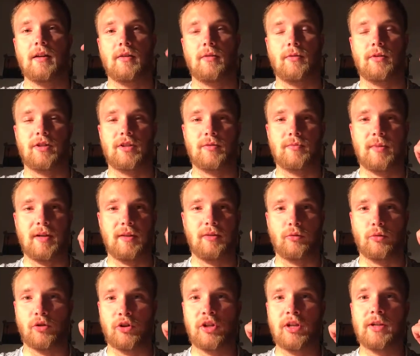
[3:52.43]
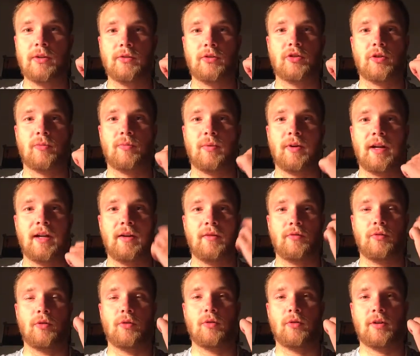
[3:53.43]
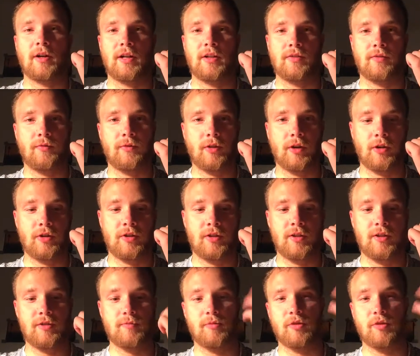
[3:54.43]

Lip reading: which is meant to shield your brain for all kinds of toxins.